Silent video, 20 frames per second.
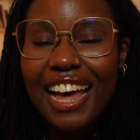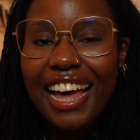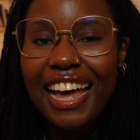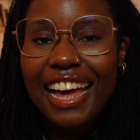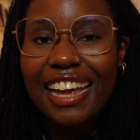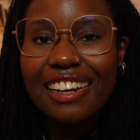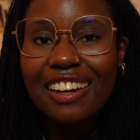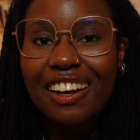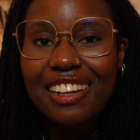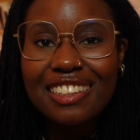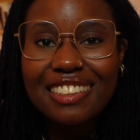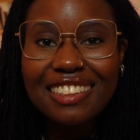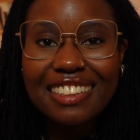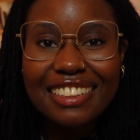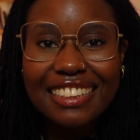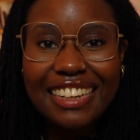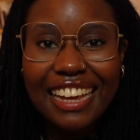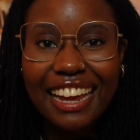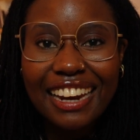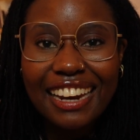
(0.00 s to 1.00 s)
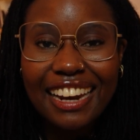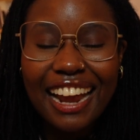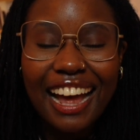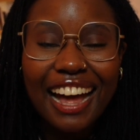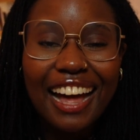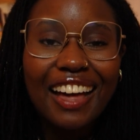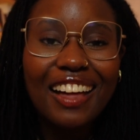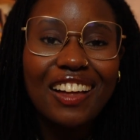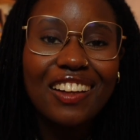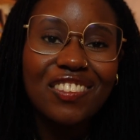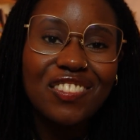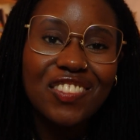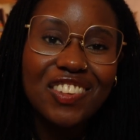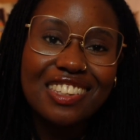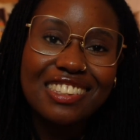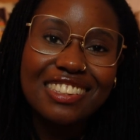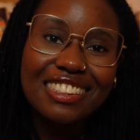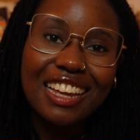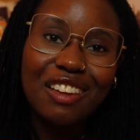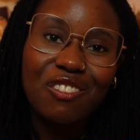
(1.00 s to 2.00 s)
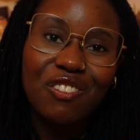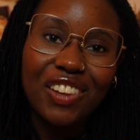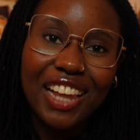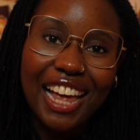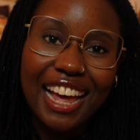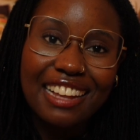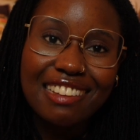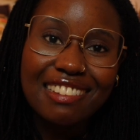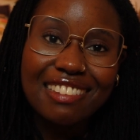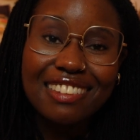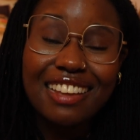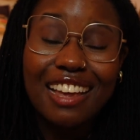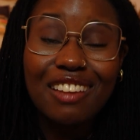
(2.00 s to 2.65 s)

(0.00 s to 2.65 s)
And until then, I hope you stay blessed